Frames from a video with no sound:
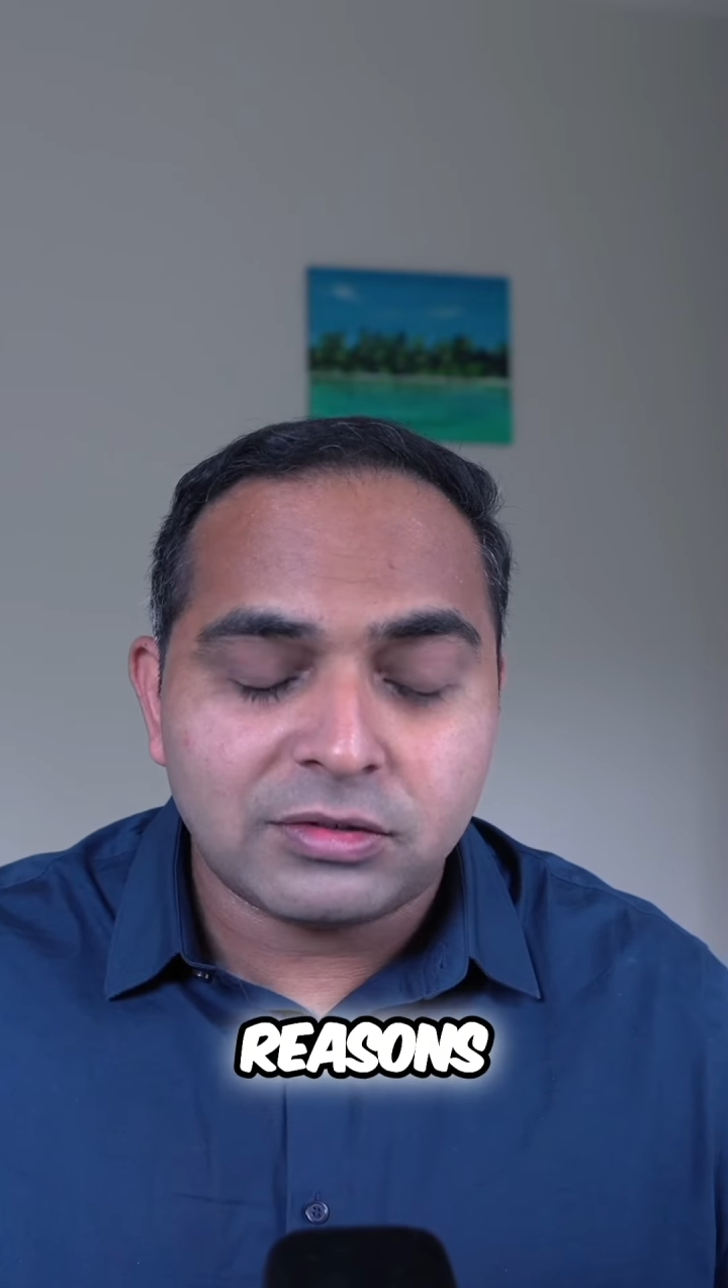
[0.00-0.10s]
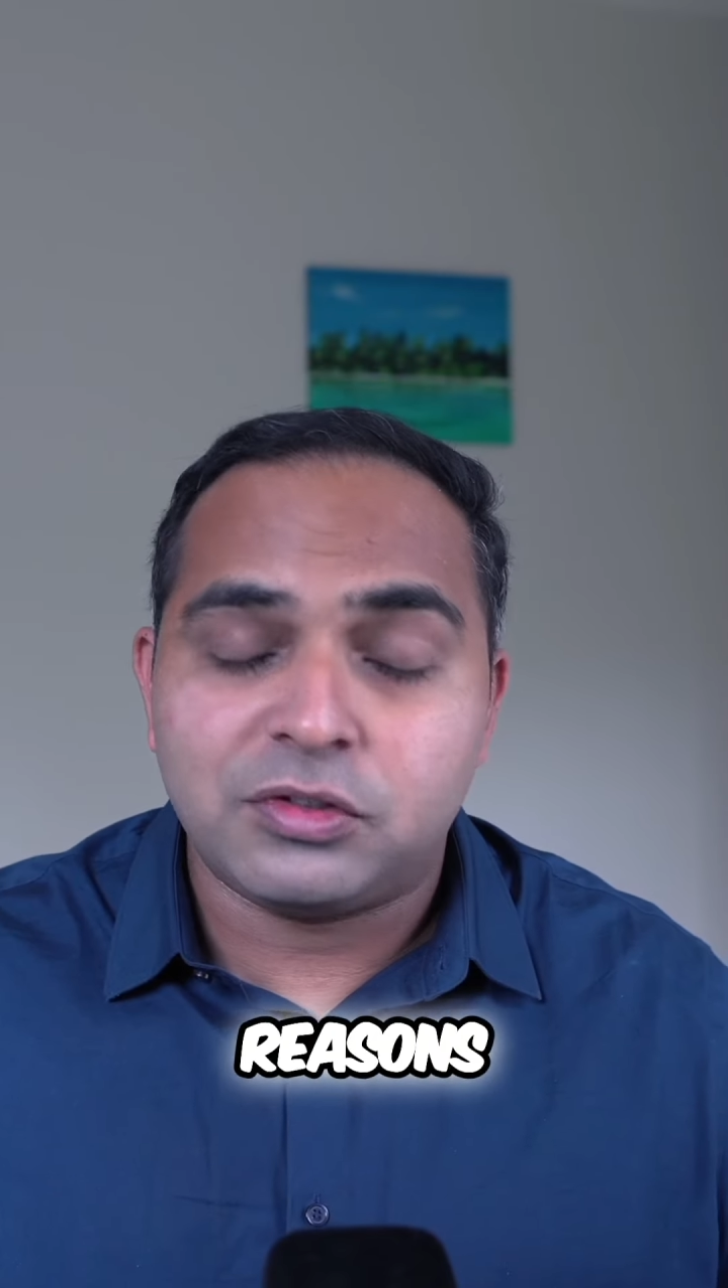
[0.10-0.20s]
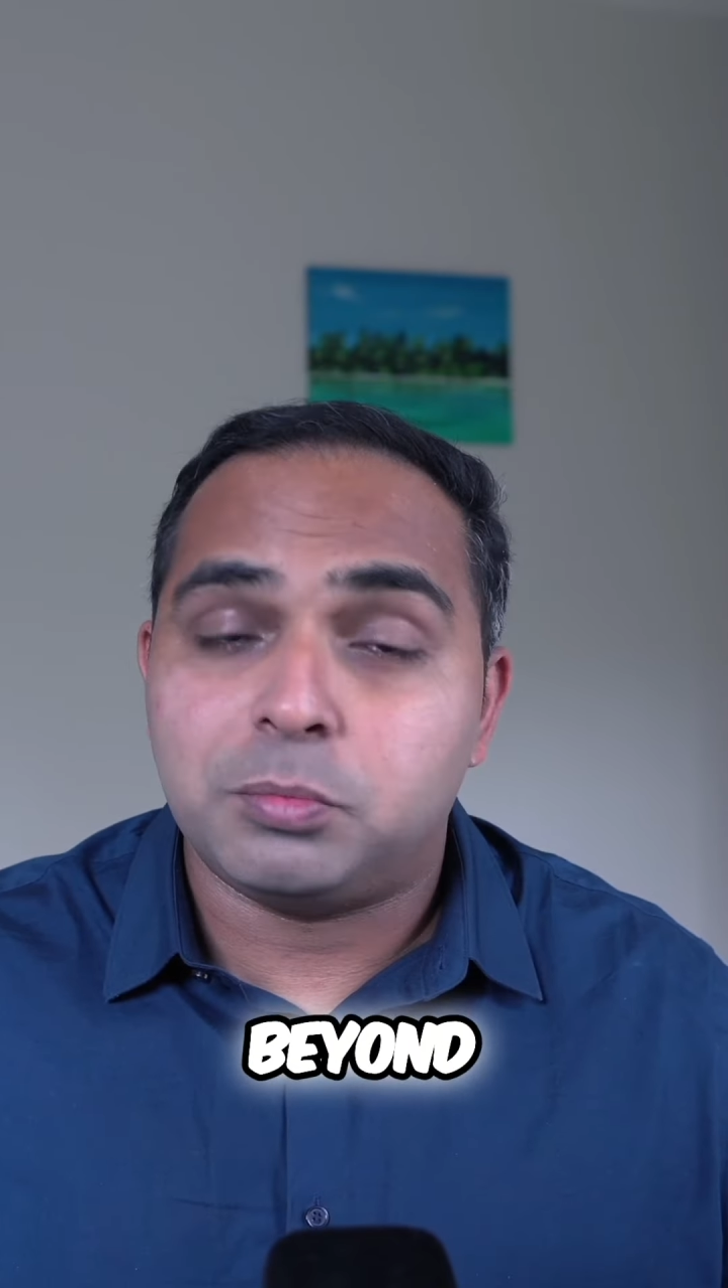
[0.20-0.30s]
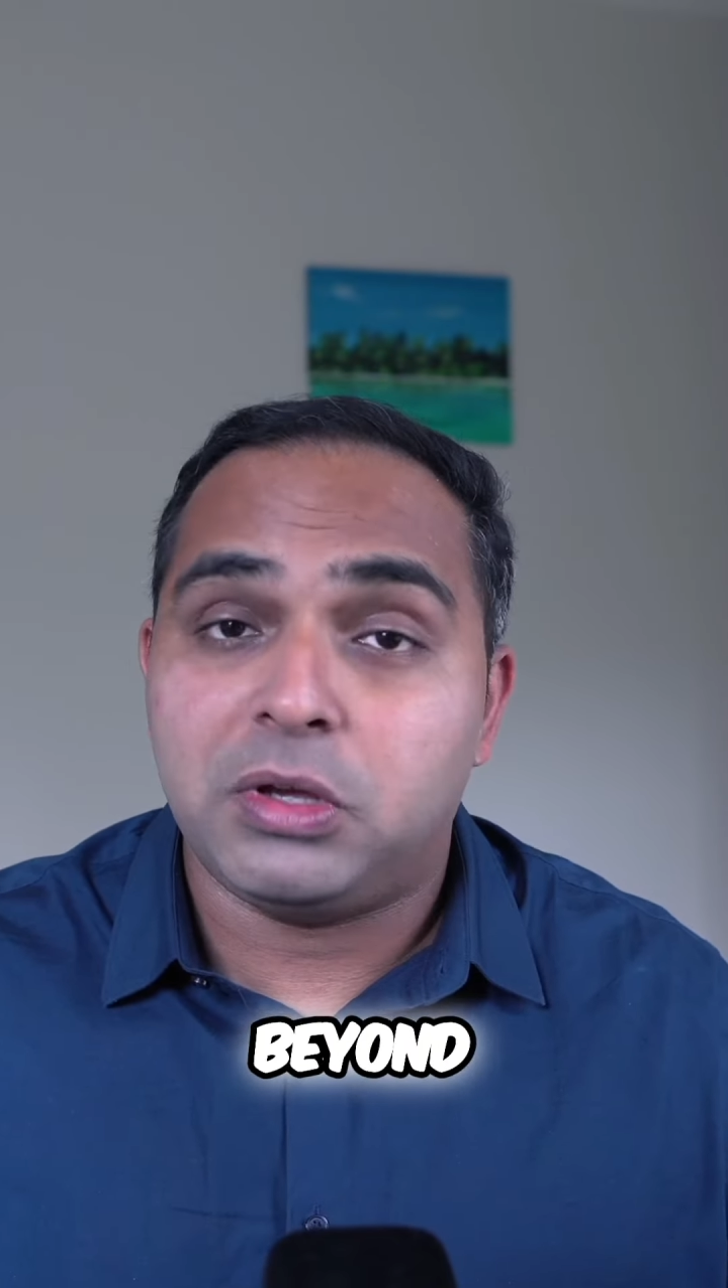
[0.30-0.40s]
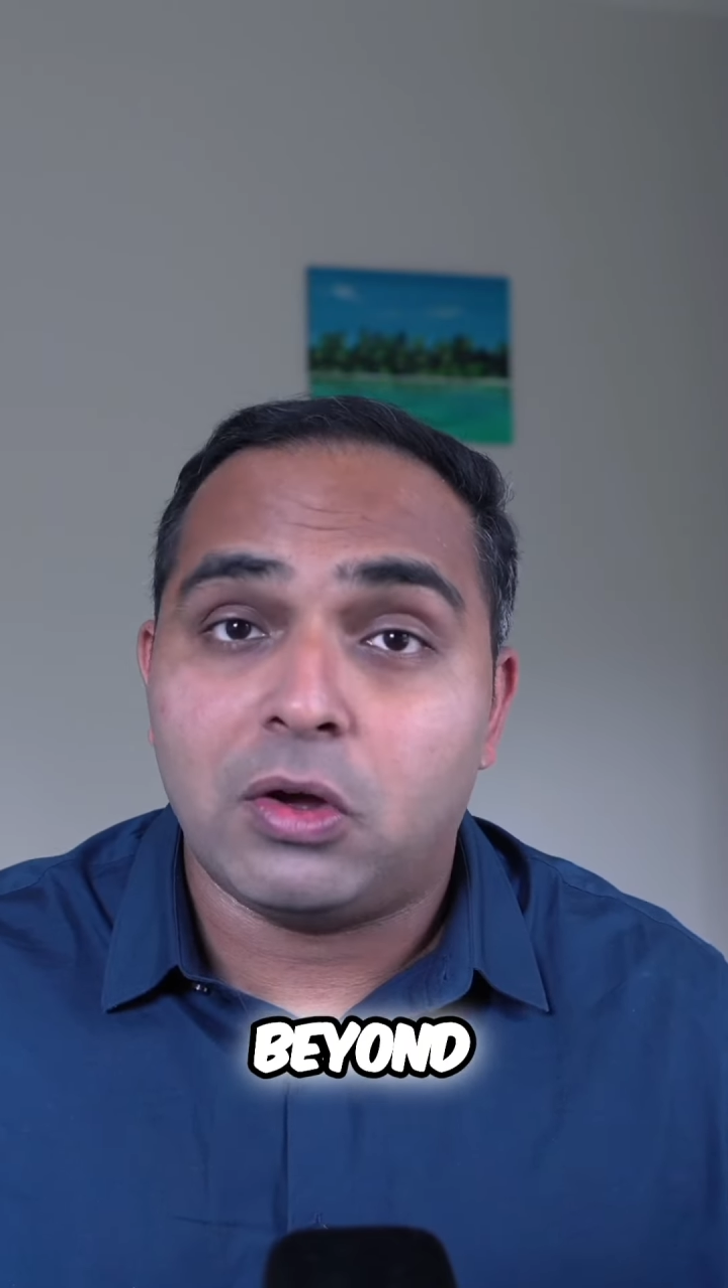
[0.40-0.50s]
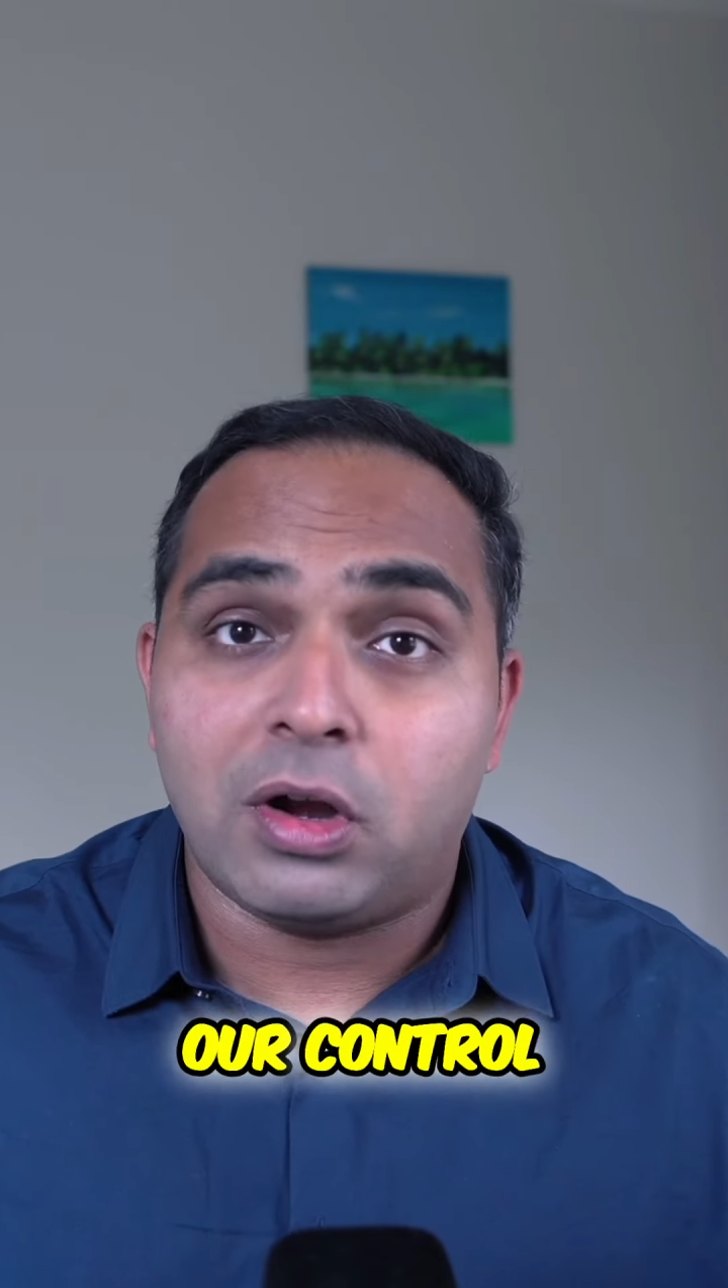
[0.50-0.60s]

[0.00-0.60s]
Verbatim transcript: beyond our